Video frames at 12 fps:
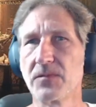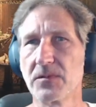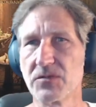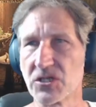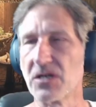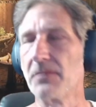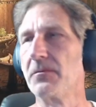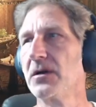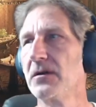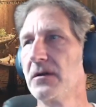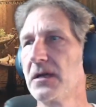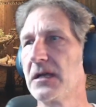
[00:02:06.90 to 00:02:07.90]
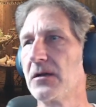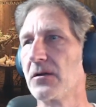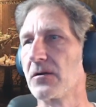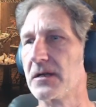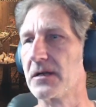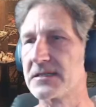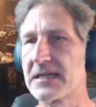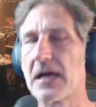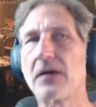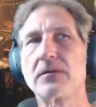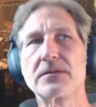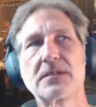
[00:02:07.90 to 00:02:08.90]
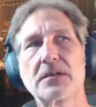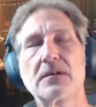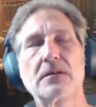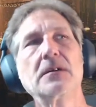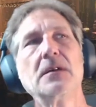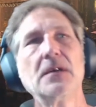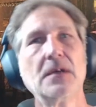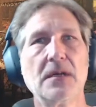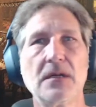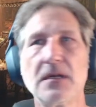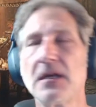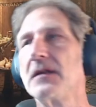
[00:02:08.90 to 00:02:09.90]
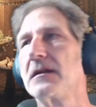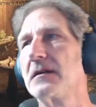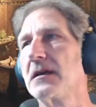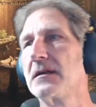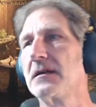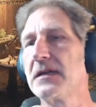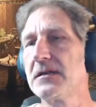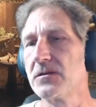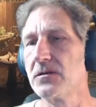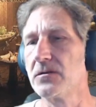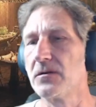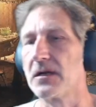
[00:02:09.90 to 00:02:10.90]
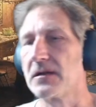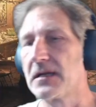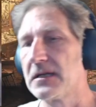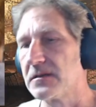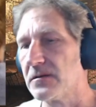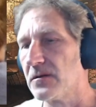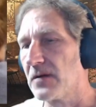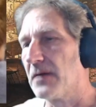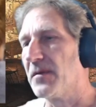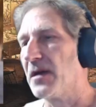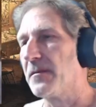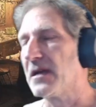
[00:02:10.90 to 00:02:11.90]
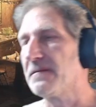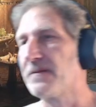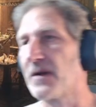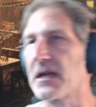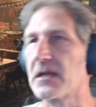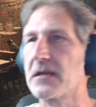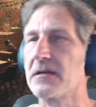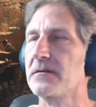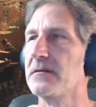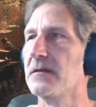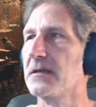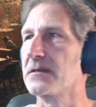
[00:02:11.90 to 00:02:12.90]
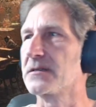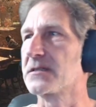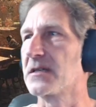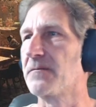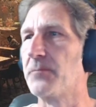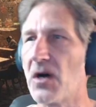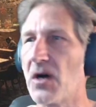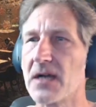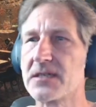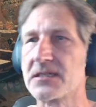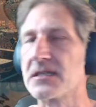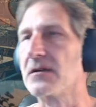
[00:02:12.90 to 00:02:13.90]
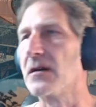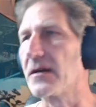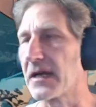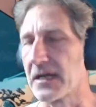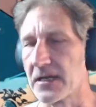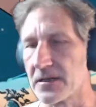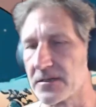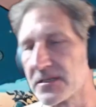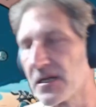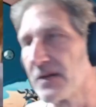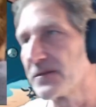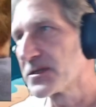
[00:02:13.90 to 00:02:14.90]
gym here in town. So, and they do MMA fighting and stuff, boxing, all that kind of stuff. It's